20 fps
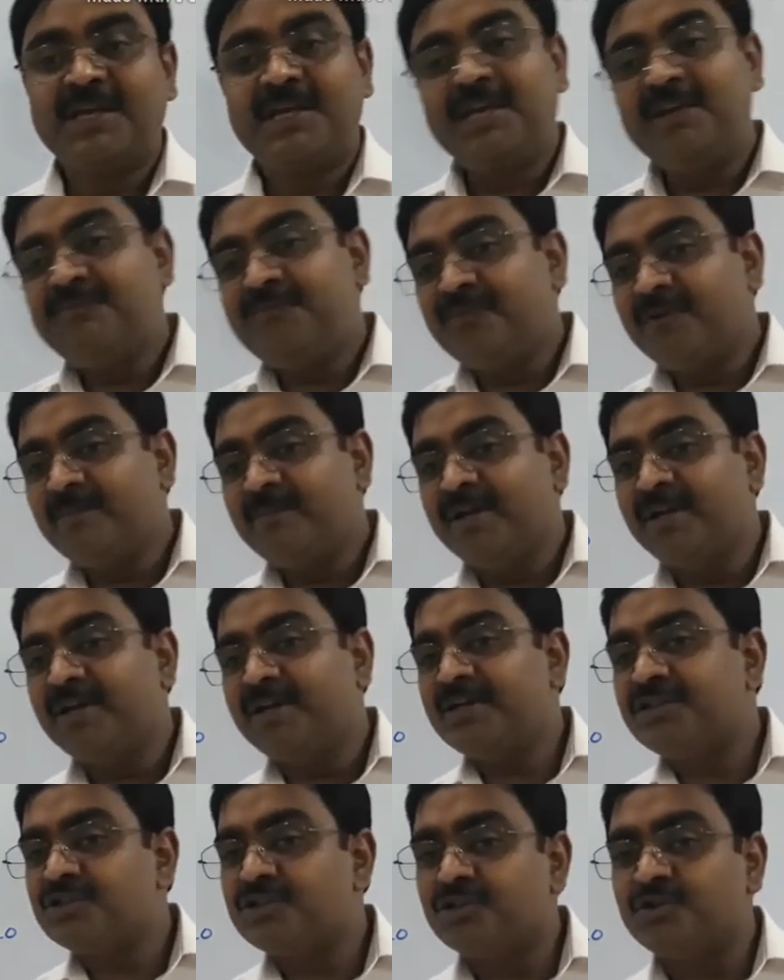If
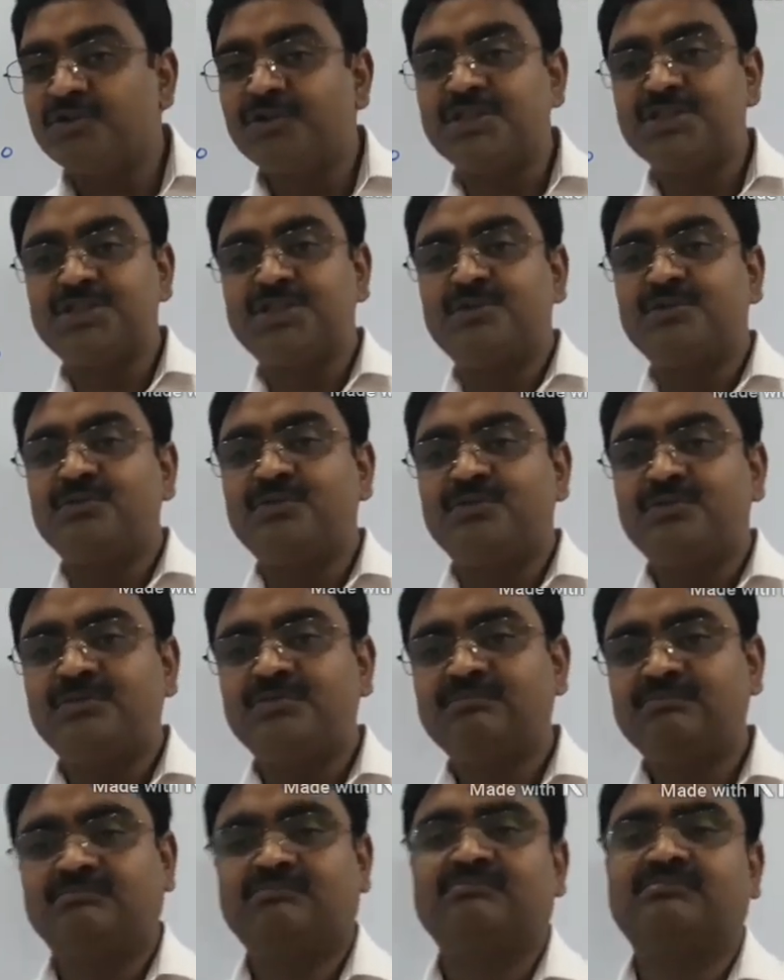remainder is not 0,
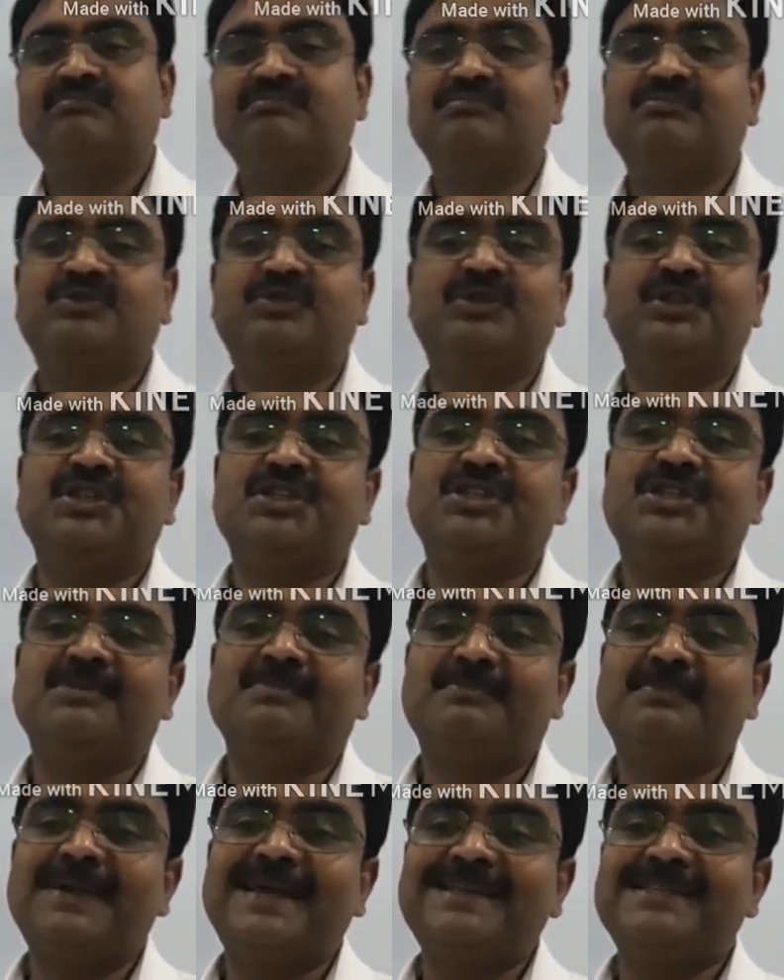so this
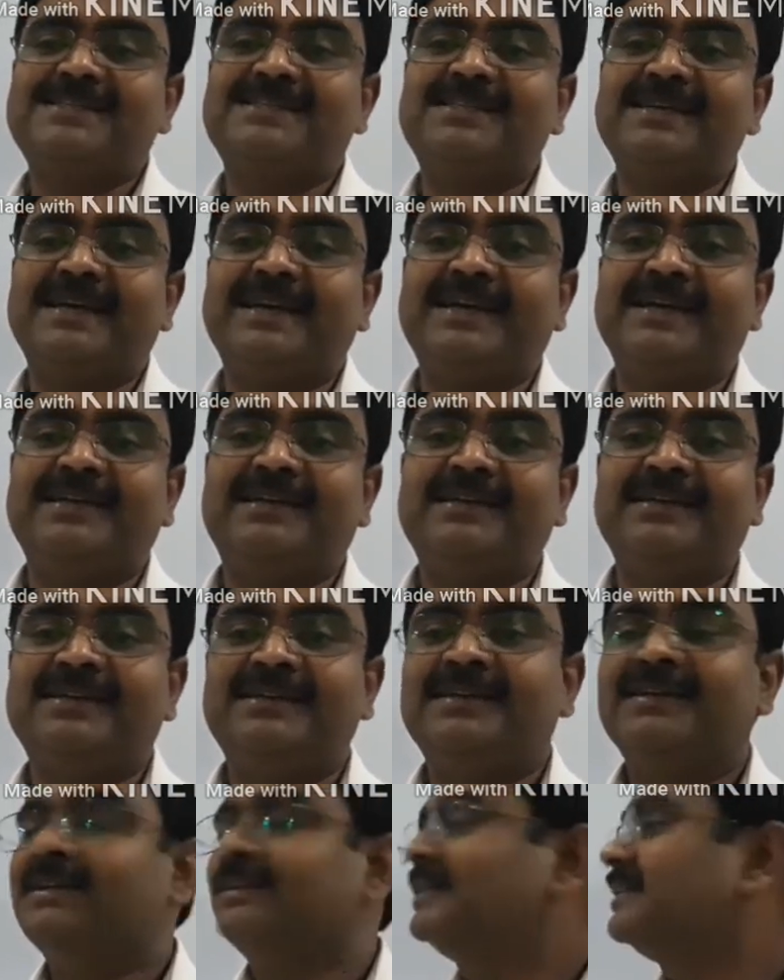implies that
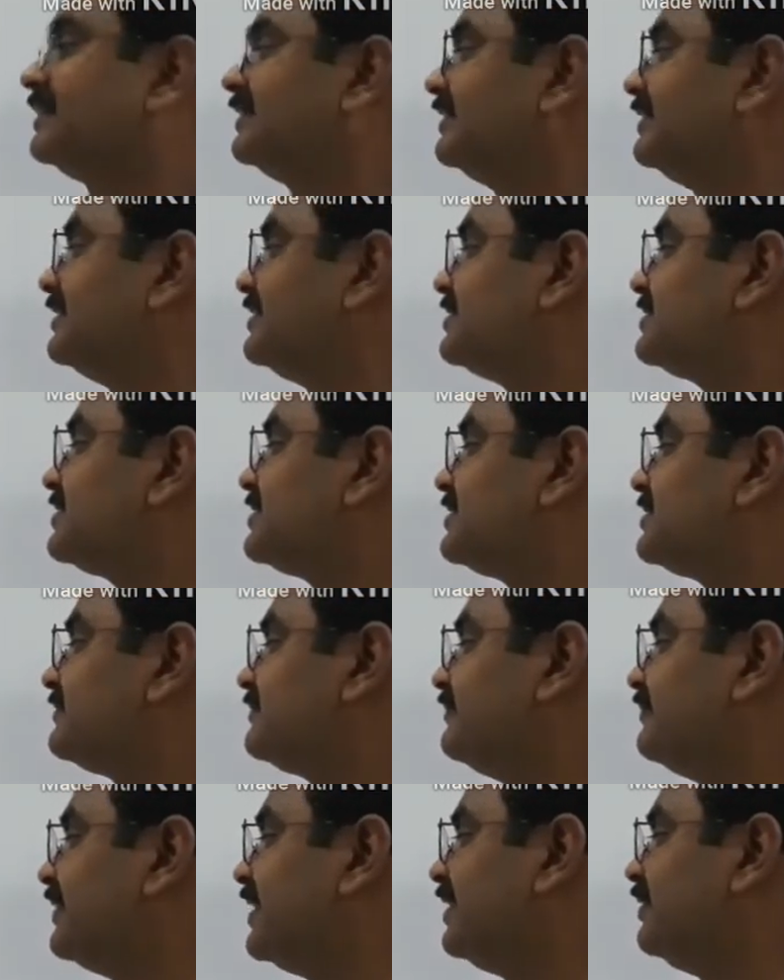this
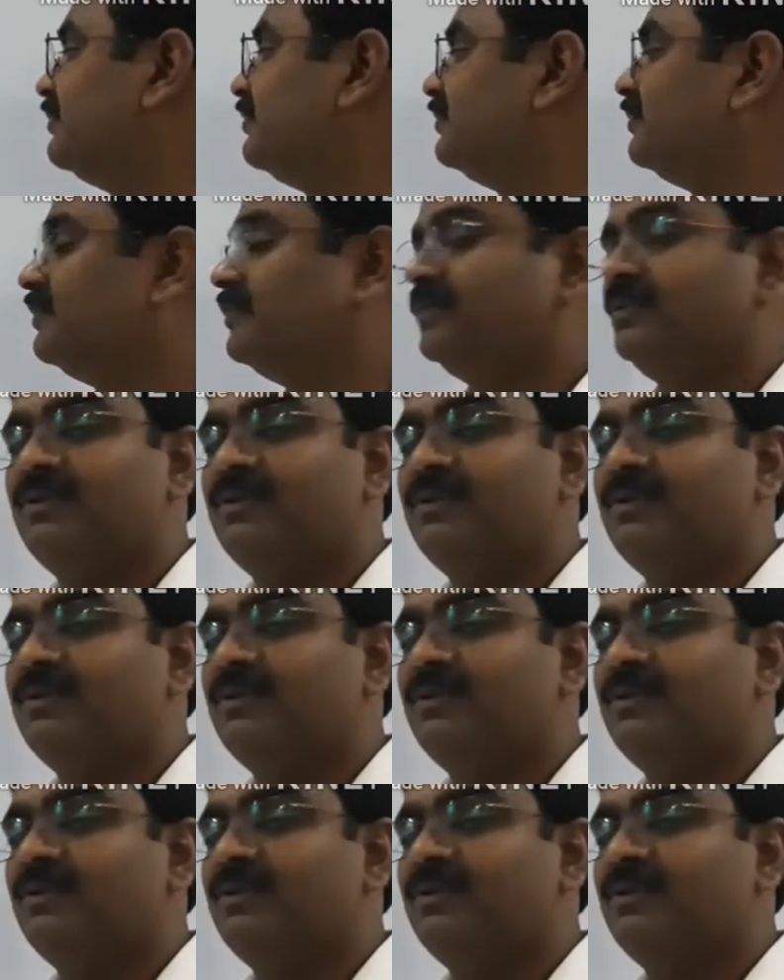value